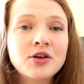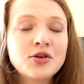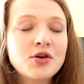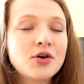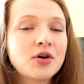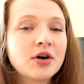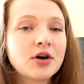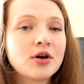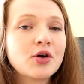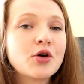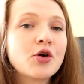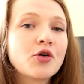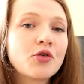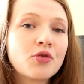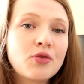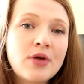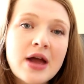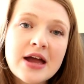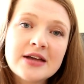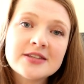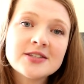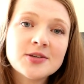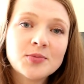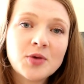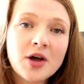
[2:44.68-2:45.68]
you can
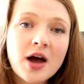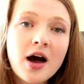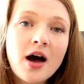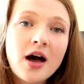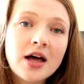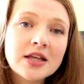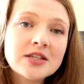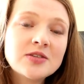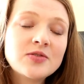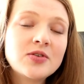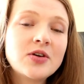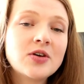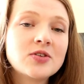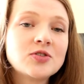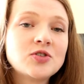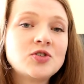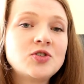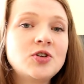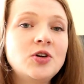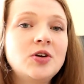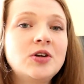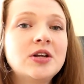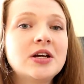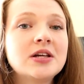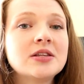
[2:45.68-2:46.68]
create some cards for your
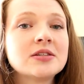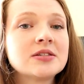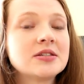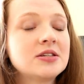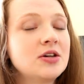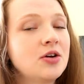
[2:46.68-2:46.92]
students.